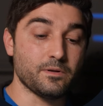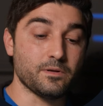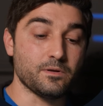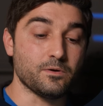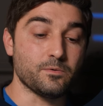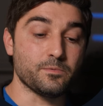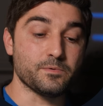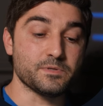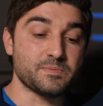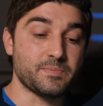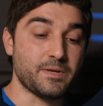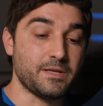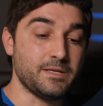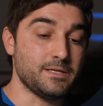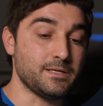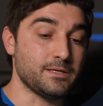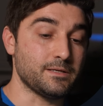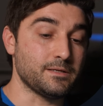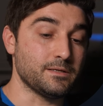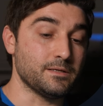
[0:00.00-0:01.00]
We're
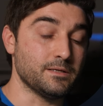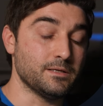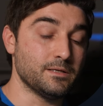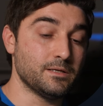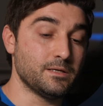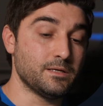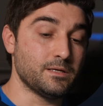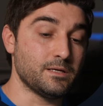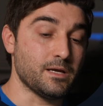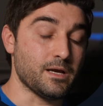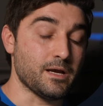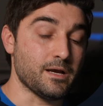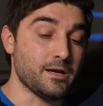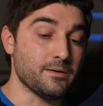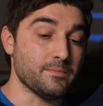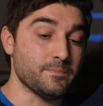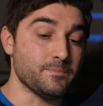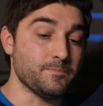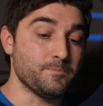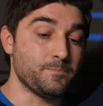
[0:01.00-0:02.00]
spending
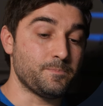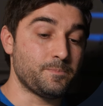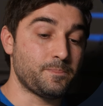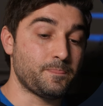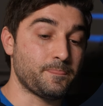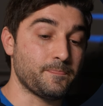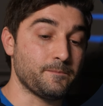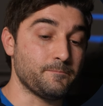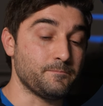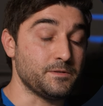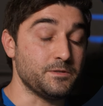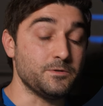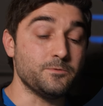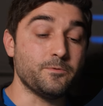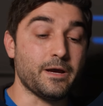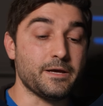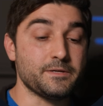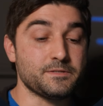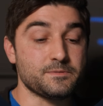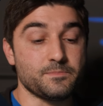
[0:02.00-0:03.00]

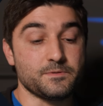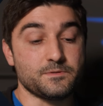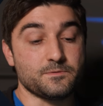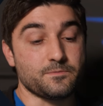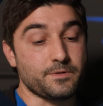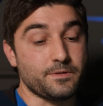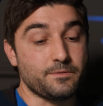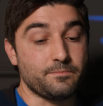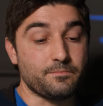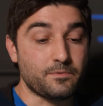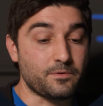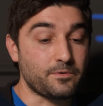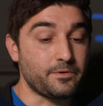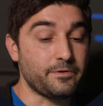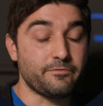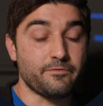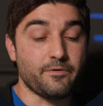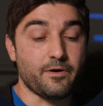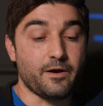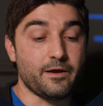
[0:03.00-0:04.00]
US between
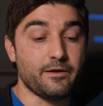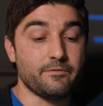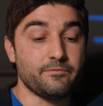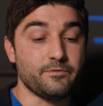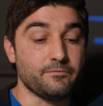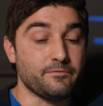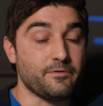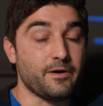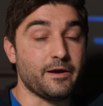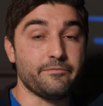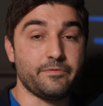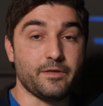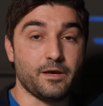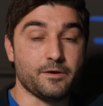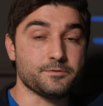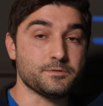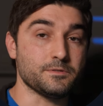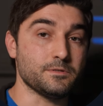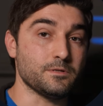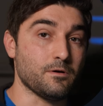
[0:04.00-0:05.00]
$35,000 and
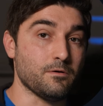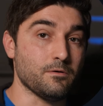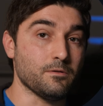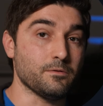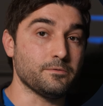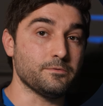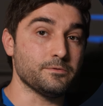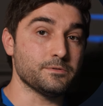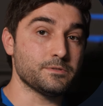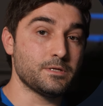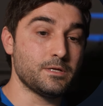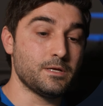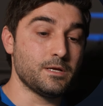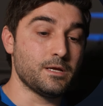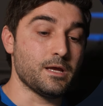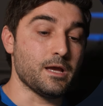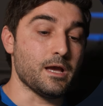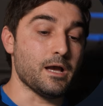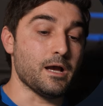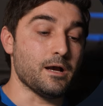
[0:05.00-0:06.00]
$5,000
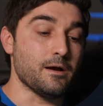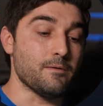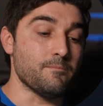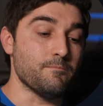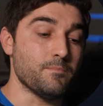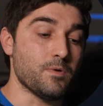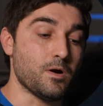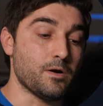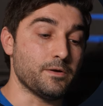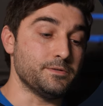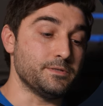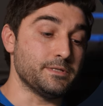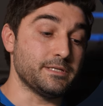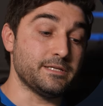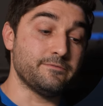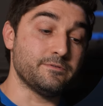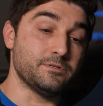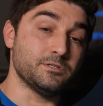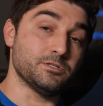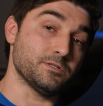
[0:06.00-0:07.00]
on
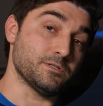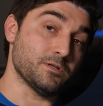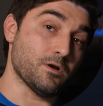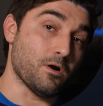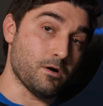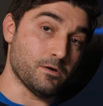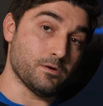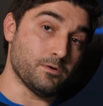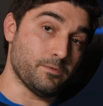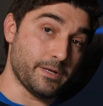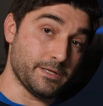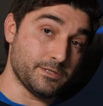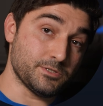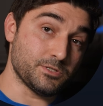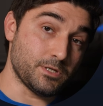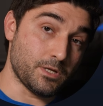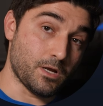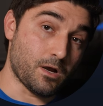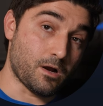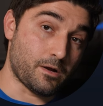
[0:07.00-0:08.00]
even just Auto
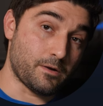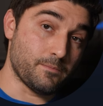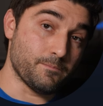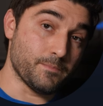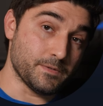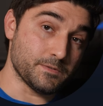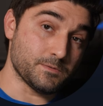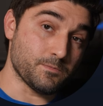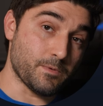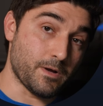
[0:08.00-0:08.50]
HDR as